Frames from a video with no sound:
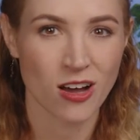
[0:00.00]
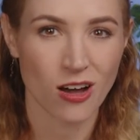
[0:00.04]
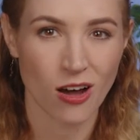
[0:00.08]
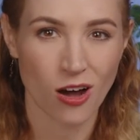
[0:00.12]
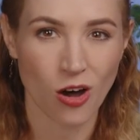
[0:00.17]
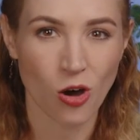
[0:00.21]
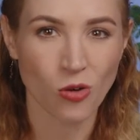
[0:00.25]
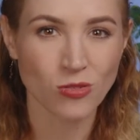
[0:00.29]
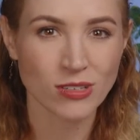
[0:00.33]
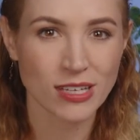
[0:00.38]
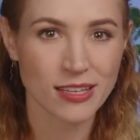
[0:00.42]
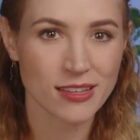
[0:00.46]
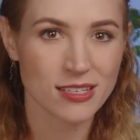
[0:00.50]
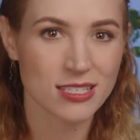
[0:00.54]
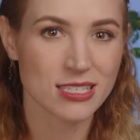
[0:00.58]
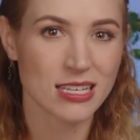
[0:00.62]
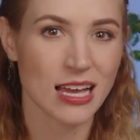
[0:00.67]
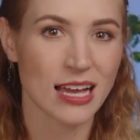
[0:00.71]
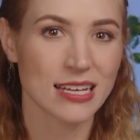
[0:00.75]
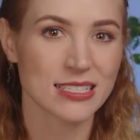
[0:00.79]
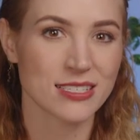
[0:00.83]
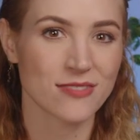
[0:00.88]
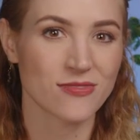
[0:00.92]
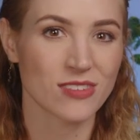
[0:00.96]
Only the
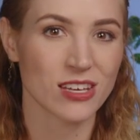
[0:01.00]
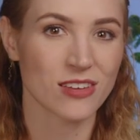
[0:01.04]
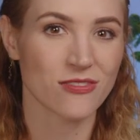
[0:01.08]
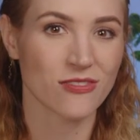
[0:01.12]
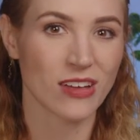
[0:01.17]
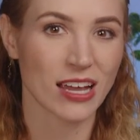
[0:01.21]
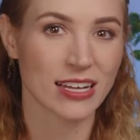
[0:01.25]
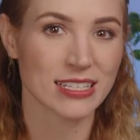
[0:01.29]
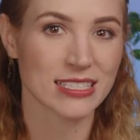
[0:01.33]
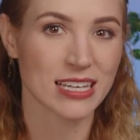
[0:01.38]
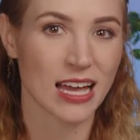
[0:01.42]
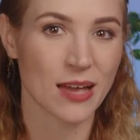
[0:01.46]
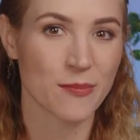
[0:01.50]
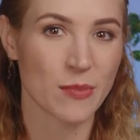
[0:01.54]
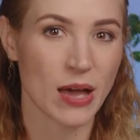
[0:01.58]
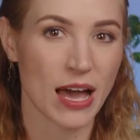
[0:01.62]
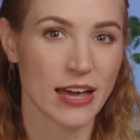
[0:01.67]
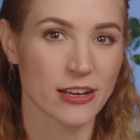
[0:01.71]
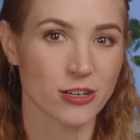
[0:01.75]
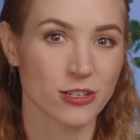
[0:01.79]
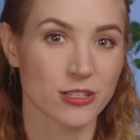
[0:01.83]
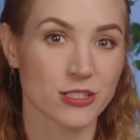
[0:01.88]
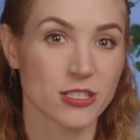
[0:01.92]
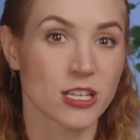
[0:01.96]
size of the effect die
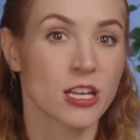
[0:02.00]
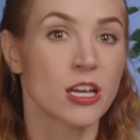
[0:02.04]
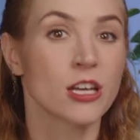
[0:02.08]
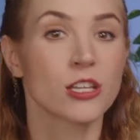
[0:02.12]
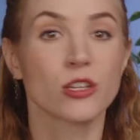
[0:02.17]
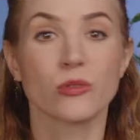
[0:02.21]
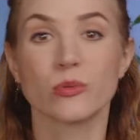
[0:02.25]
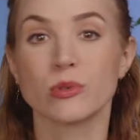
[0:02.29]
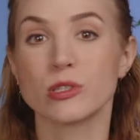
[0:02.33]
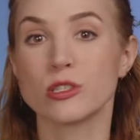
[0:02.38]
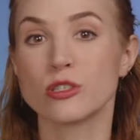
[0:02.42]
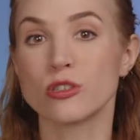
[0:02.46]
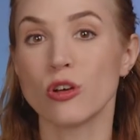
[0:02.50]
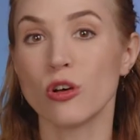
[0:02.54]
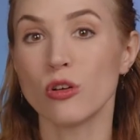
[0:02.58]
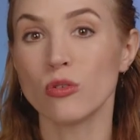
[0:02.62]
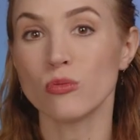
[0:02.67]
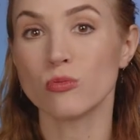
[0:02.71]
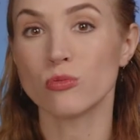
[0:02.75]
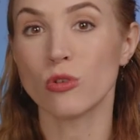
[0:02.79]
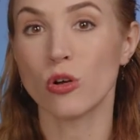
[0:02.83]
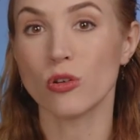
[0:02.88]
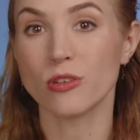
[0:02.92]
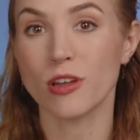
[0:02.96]
matters. The
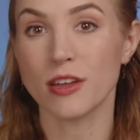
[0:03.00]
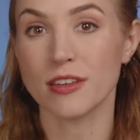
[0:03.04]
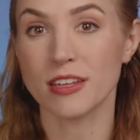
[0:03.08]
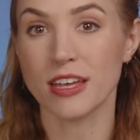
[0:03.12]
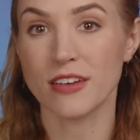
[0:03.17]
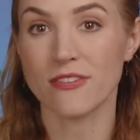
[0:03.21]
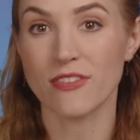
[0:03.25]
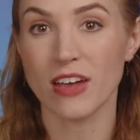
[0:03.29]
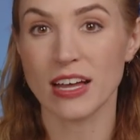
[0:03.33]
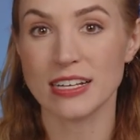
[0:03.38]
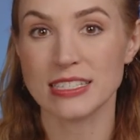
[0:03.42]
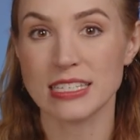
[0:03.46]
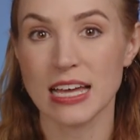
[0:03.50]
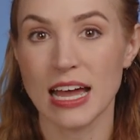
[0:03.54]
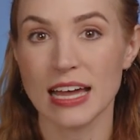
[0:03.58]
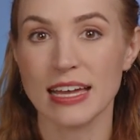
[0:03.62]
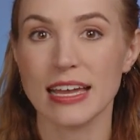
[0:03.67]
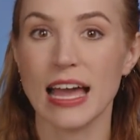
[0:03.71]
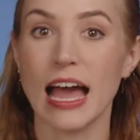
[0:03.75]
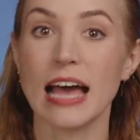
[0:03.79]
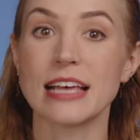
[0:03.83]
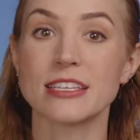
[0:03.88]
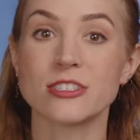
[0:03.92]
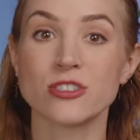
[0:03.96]
result rolled on the effect die
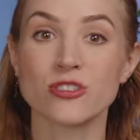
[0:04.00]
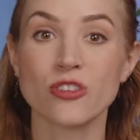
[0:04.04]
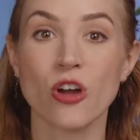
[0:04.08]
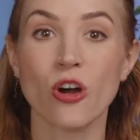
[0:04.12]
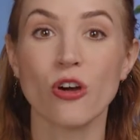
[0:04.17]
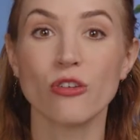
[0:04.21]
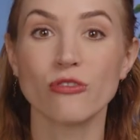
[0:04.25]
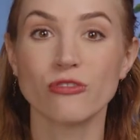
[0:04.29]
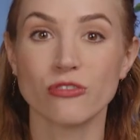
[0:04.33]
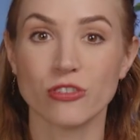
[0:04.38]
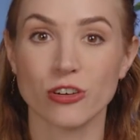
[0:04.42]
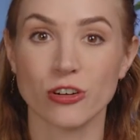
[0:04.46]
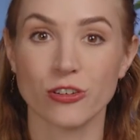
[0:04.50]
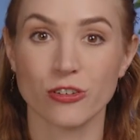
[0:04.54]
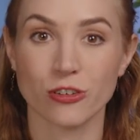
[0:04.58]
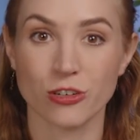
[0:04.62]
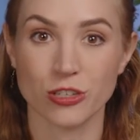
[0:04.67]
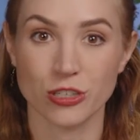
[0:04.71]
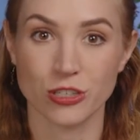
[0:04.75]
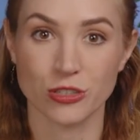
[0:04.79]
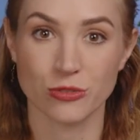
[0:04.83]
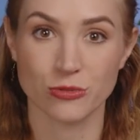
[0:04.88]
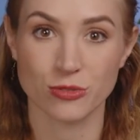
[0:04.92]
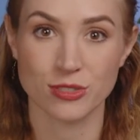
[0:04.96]
has no further
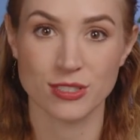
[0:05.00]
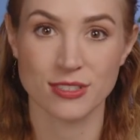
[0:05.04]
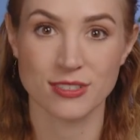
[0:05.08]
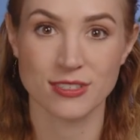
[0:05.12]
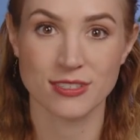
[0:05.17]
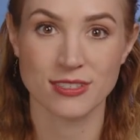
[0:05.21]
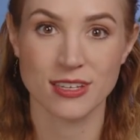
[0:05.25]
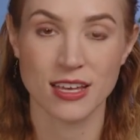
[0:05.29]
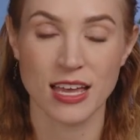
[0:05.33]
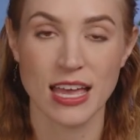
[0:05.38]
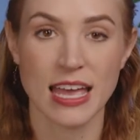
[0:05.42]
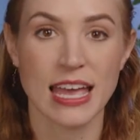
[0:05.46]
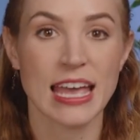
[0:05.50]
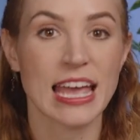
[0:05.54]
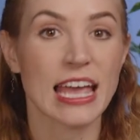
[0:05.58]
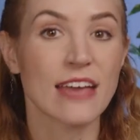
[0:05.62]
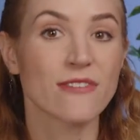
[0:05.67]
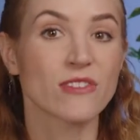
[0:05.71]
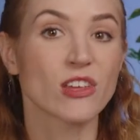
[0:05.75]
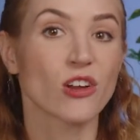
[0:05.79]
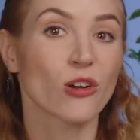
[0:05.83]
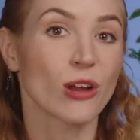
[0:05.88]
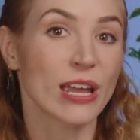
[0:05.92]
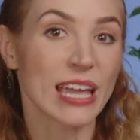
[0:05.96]
use. If
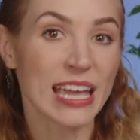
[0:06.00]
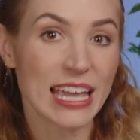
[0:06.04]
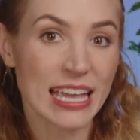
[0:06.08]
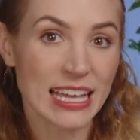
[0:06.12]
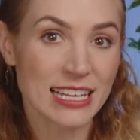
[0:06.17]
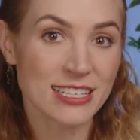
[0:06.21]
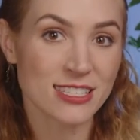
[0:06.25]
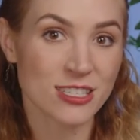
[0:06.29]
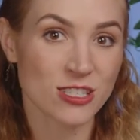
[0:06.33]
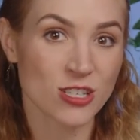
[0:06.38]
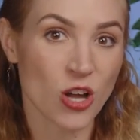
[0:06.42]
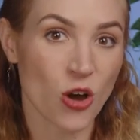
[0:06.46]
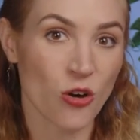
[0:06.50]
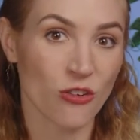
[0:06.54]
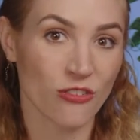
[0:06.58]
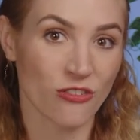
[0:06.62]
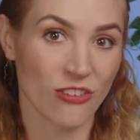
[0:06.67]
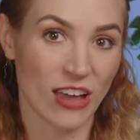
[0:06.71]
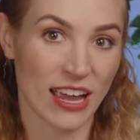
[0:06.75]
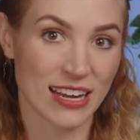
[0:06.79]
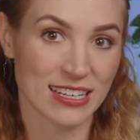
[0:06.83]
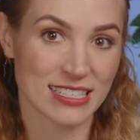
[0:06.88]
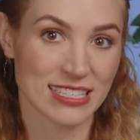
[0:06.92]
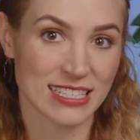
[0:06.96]
there is no
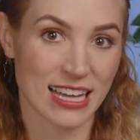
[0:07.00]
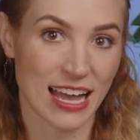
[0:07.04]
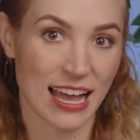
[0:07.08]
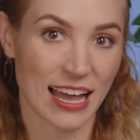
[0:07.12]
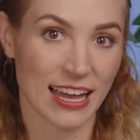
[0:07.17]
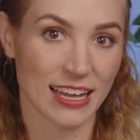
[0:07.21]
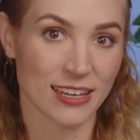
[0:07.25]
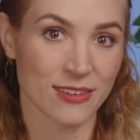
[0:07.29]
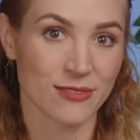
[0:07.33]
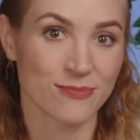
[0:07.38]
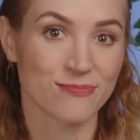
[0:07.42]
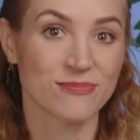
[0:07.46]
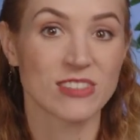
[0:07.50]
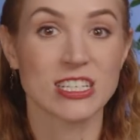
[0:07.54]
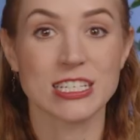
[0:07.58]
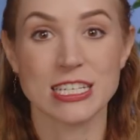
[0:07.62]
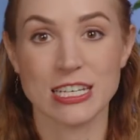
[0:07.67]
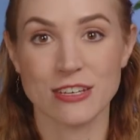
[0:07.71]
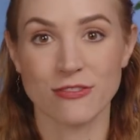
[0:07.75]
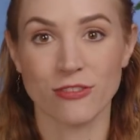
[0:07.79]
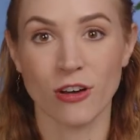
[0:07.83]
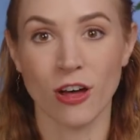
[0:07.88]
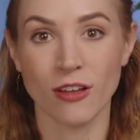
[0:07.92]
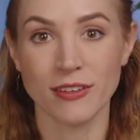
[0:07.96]
effect die, the
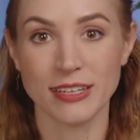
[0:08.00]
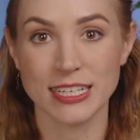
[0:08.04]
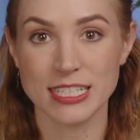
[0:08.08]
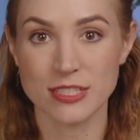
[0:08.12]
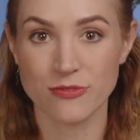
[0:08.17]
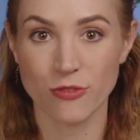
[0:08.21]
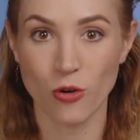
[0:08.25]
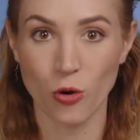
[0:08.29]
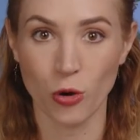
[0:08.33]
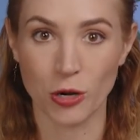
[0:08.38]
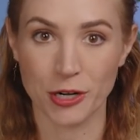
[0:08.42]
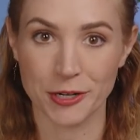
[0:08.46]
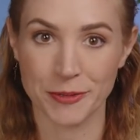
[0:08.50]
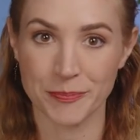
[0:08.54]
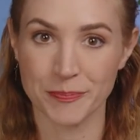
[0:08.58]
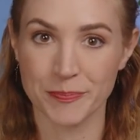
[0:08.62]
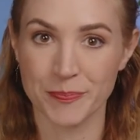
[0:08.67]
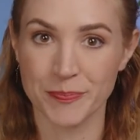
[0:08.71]
default is 4.